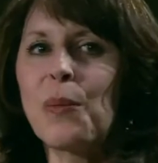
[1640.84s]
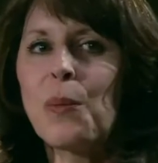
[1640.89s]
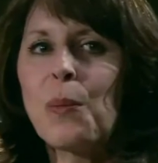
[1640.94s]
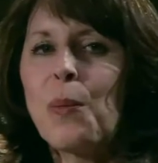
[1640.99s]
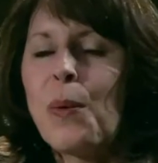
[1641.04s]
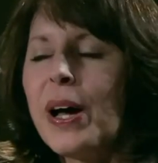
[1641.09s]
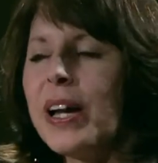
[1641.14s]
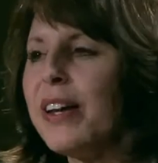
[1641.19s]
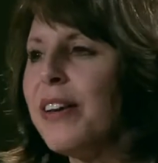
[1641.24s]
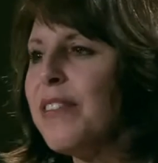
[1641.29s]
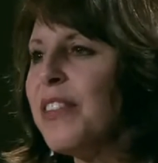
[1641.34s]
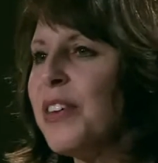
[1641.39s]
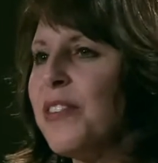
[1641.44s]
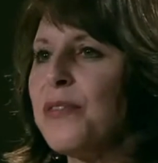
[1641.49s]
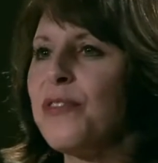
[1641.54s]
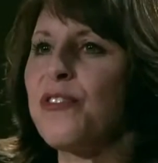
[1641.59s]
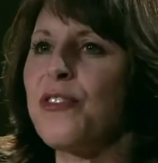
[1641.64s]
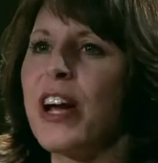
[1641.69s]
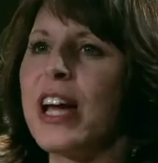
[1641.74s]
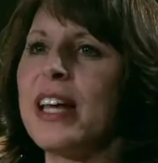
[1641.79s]
One of
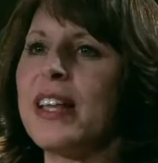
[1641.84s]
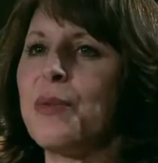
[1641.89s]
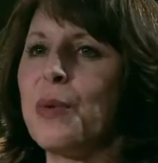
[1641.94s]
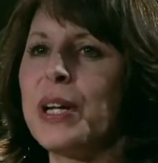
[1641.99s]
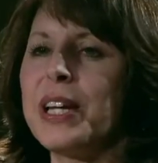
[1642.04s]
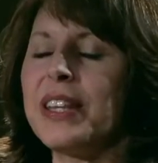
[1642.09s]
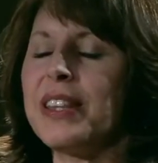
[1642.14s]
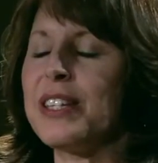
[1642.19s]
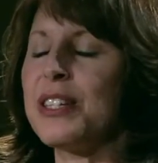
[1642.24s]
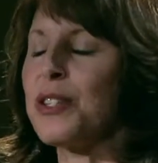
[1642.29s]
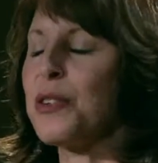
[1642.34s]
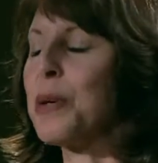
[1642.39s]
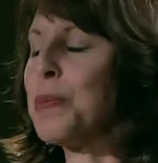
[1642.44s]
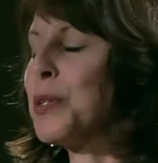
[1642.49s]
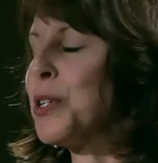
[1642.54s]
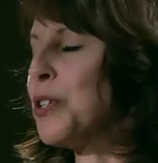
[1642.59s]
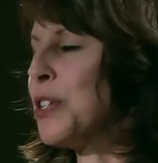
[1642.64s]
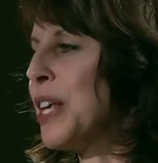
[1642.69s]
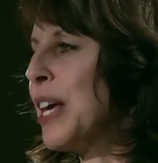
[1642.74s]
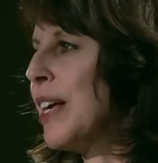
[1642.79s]
the
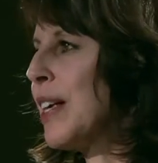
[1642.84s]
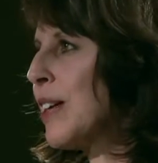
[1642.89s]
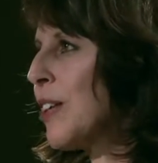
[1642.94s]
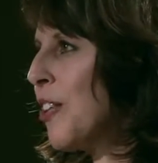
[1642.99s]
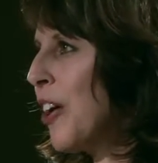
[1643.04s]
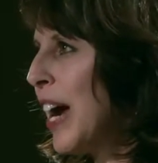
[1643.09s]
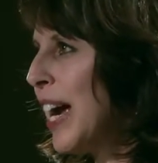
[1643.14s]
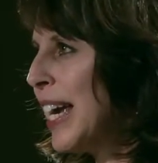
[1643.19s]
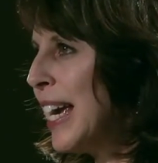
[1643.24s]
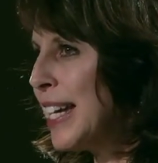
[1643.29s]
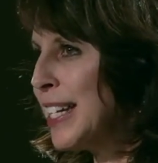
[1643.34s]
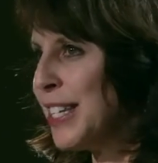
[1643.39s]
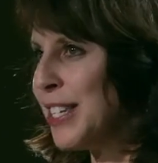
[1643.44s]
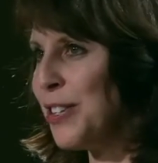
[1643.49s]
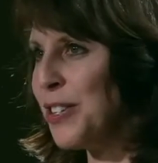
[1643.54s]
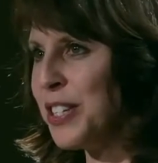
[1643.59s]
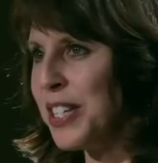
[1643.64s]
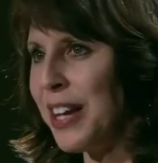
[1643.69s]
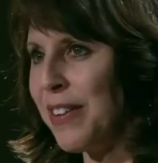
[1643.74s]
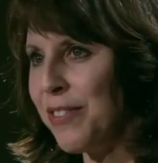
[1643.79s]
scriptures that Craig has
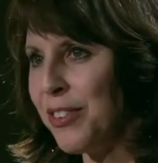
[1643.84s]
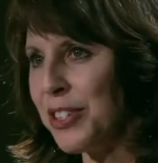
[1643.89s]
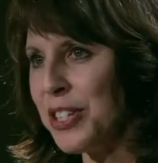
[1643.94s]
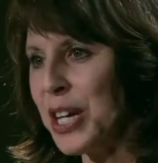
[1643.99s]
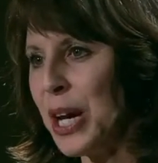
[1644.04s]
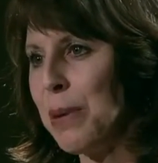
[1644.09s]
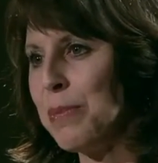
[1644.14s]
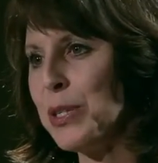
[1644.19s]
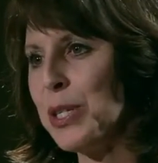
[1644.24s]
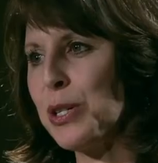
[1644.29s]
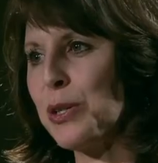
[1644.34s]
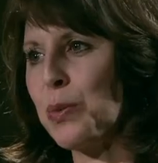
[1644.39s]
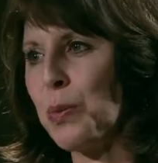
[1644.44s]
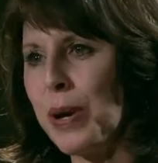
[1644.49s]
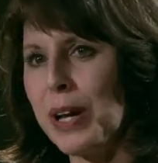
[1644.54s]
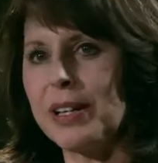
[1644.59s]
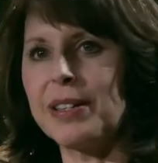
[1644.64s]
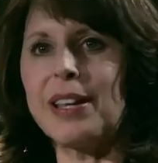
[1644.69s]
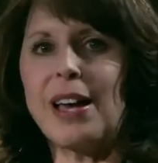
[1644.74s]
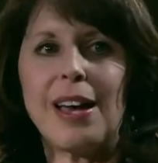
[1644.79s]
used several times is,
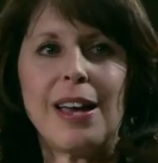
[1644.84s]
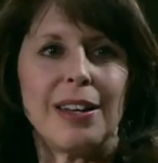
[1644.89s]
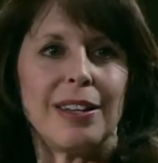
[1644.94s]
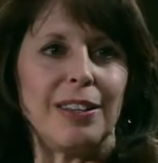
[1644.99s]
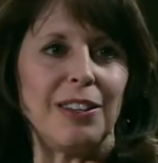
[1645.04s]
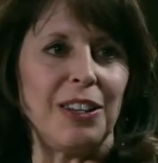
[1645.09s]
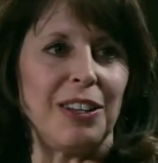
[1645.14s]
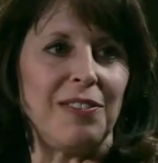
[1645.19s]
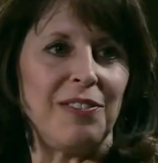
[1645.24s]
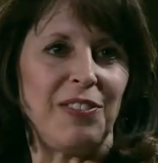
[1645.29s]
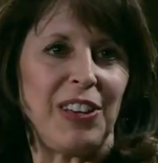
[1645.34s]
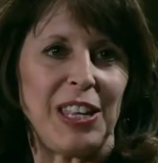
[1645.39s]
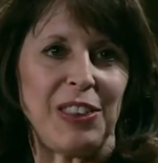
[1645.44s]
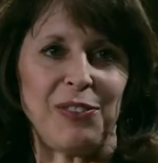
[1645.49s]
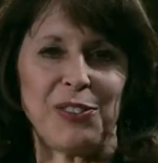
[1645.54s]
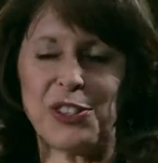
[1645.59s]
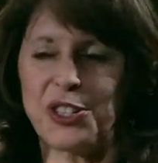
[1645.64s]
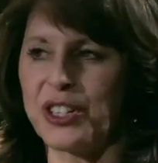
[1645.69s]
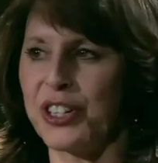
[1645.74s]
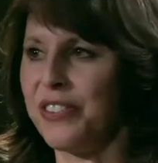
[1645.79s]
"Well done, good and
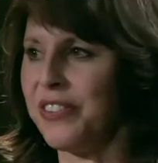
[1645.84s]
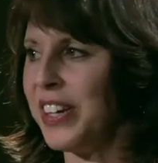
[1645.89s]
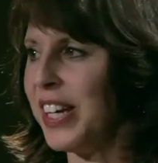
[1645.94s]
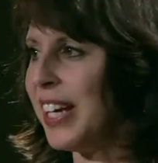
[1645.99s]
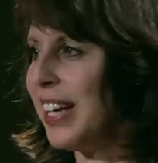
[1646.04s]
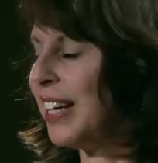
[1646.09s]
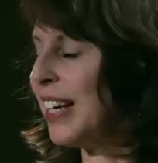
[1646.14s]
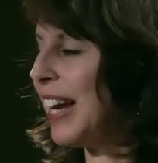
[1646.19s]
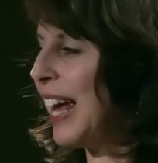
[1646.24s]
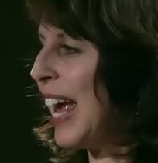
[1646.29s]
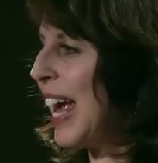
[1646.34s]
faithful servant."